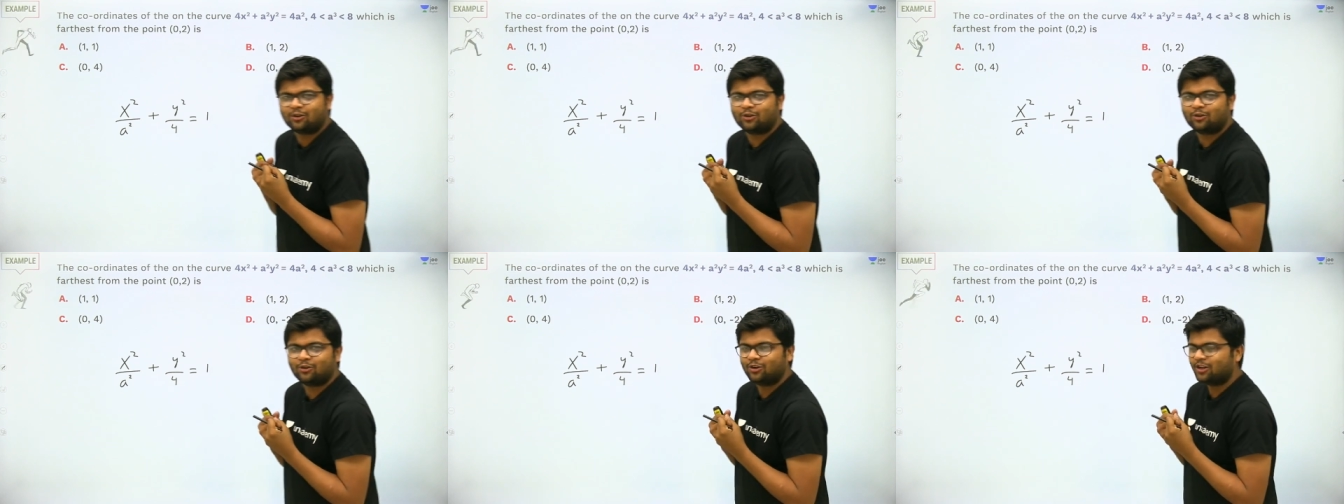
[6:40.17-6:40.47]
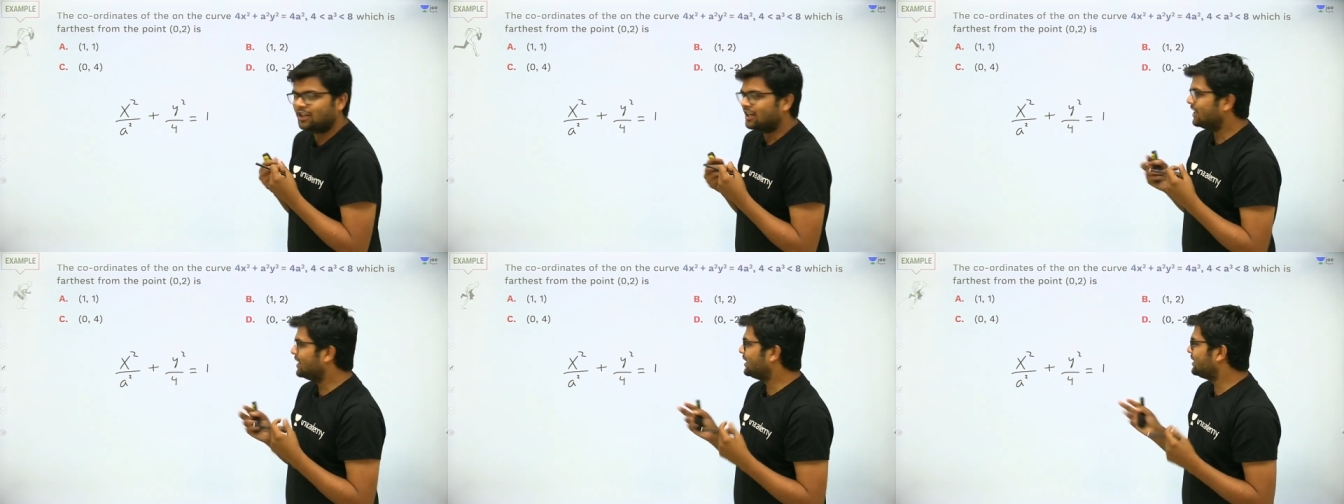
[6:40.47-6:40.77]
I know
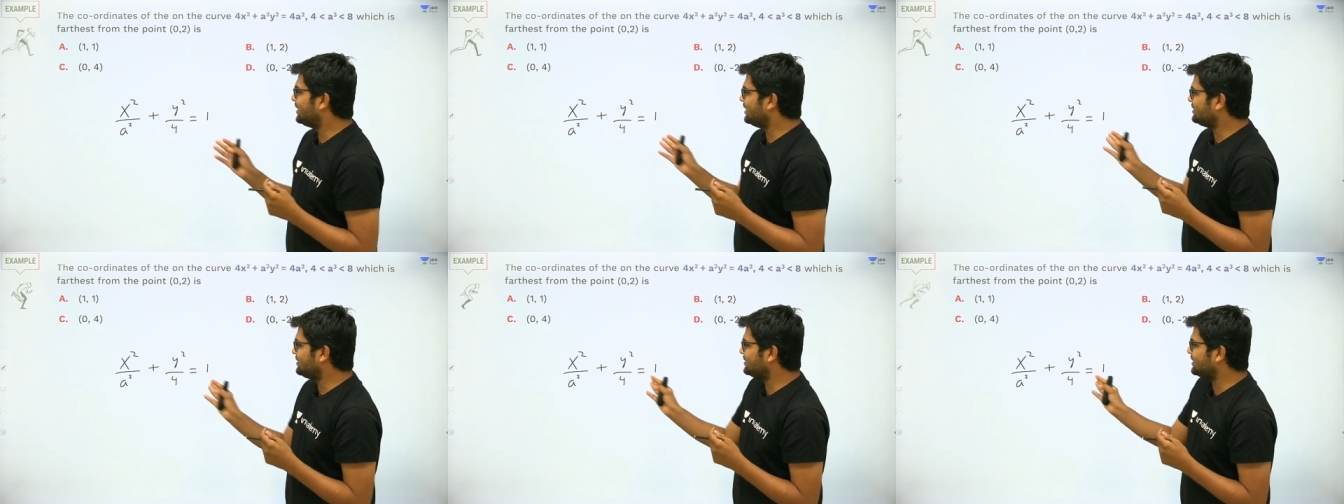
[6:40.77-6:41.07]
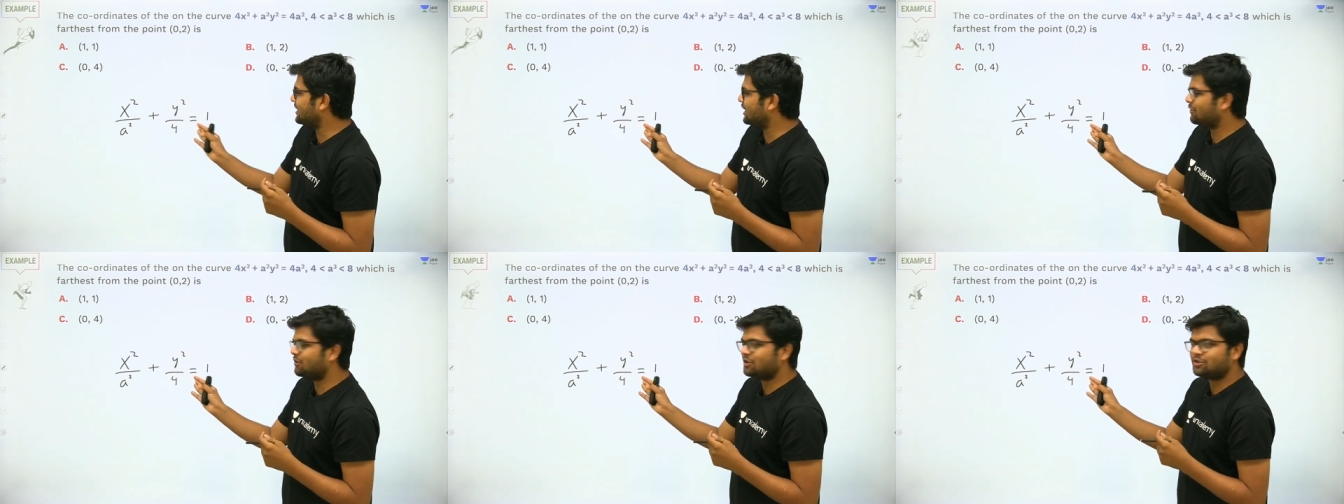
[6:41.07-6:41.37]
this
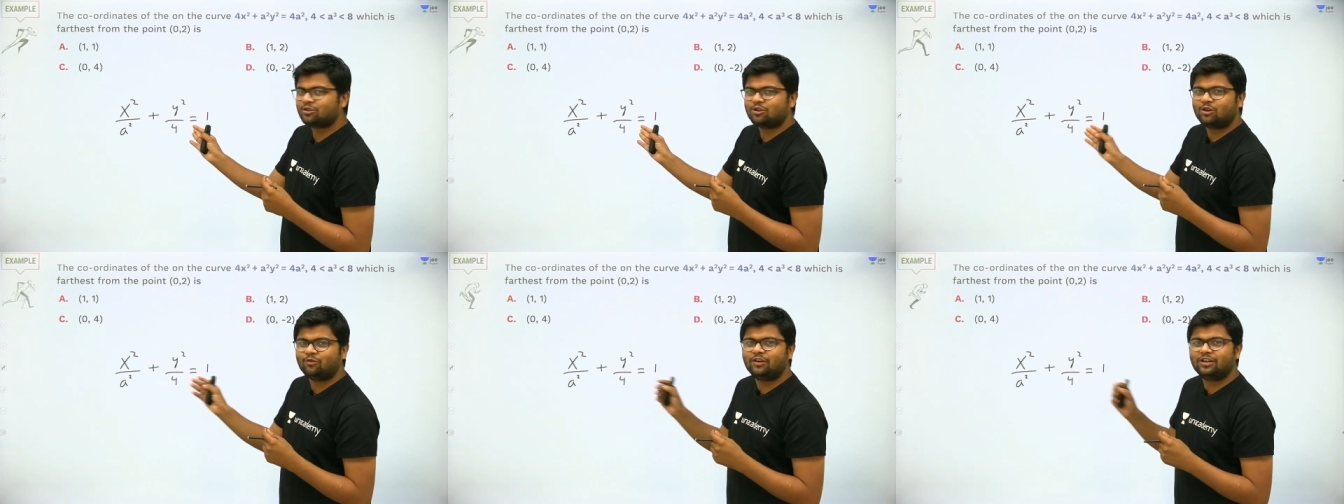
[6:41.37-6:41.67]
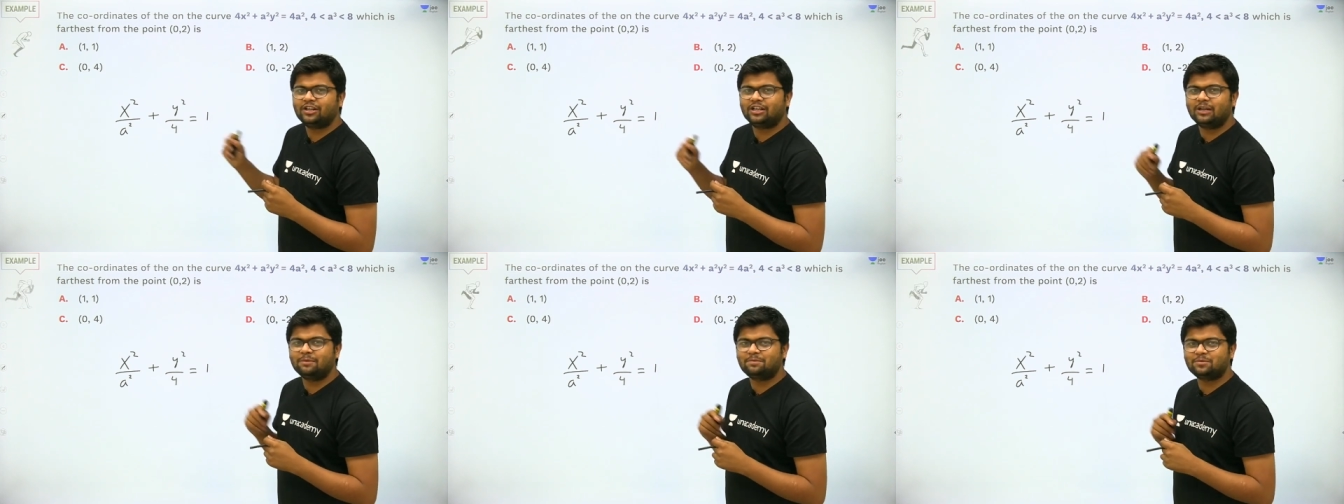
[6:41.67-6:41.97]
is the equation of
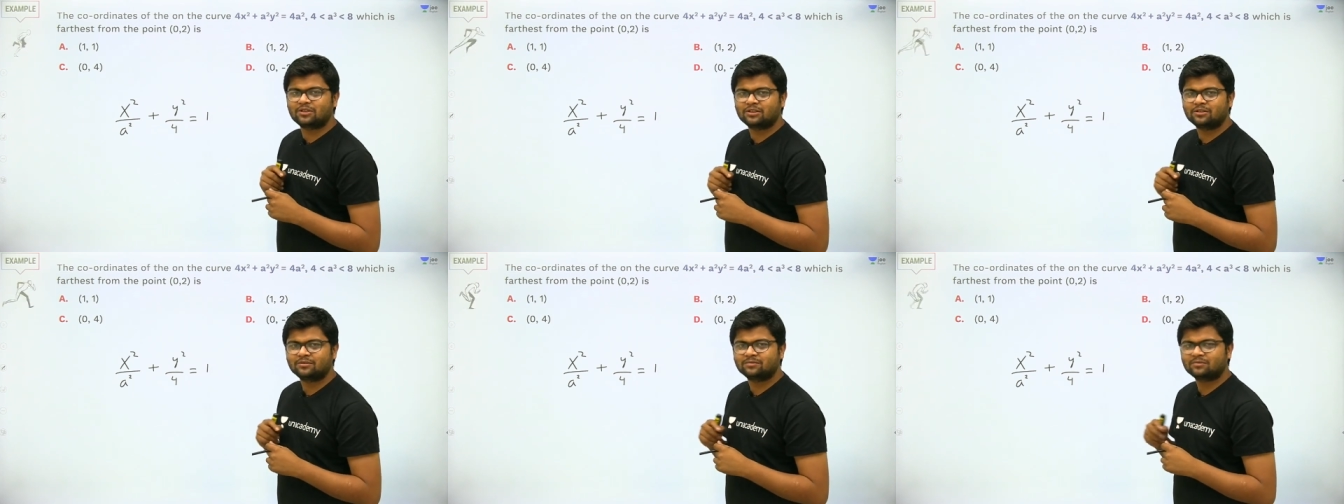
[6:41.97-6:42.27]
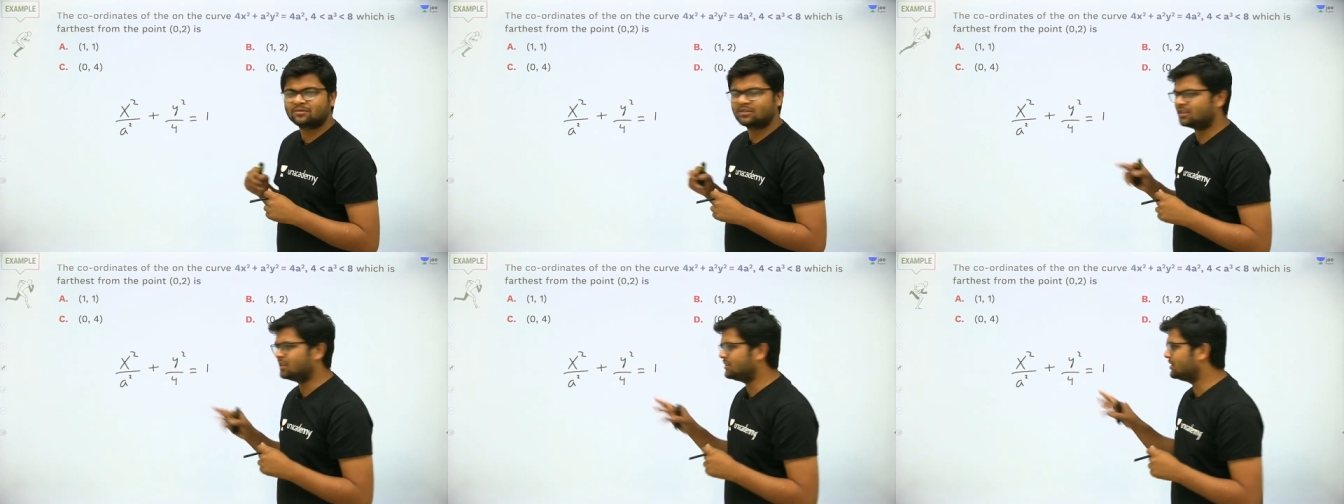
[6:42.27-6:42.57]
an ellipse.
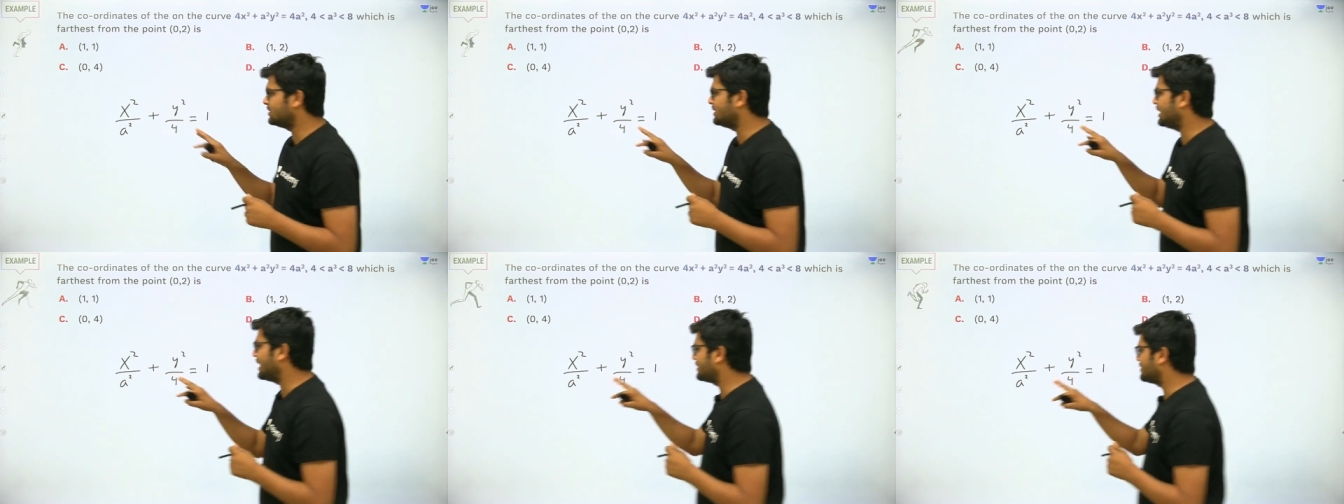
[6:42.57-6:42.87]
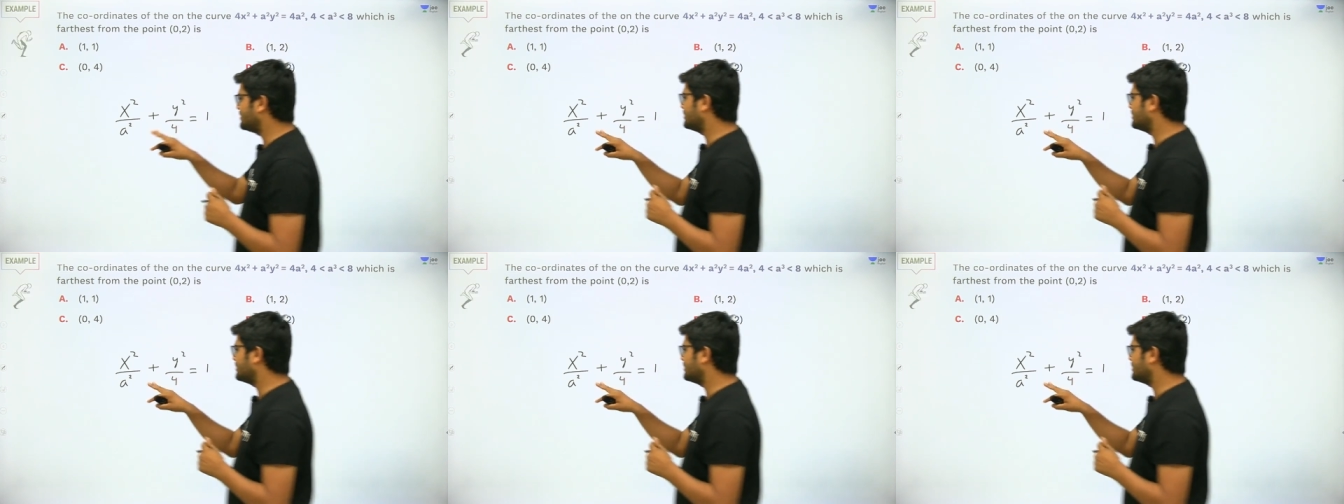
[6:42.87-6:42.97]
This is